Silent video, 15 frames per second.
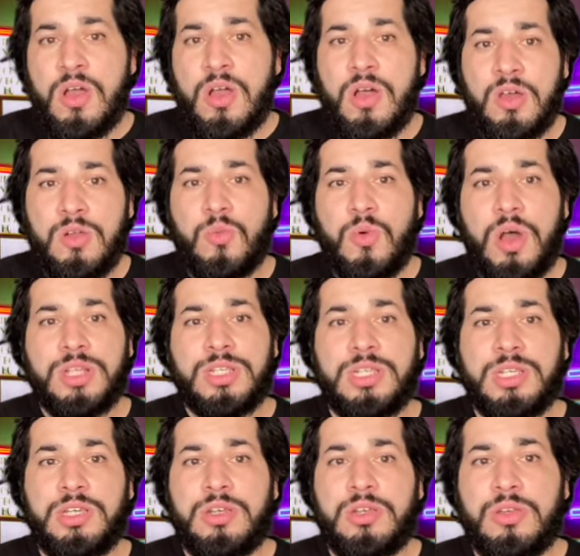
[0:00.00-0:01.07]
on
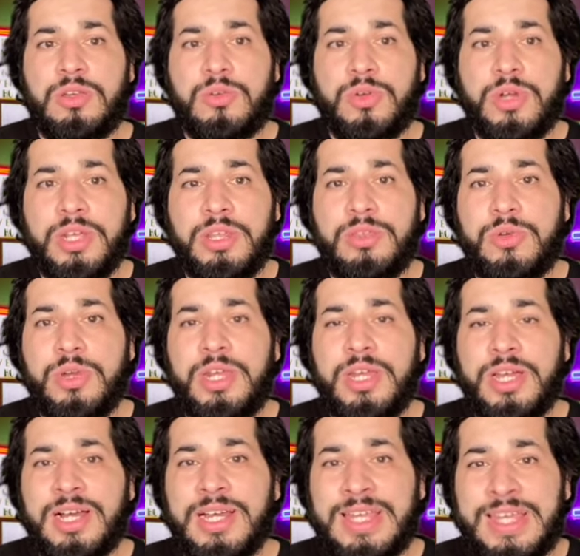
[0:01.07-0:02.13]
watching Creed
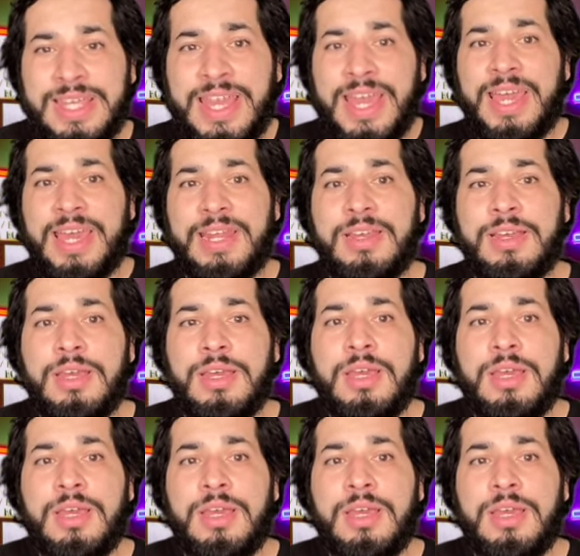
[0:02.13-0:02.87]
3 again.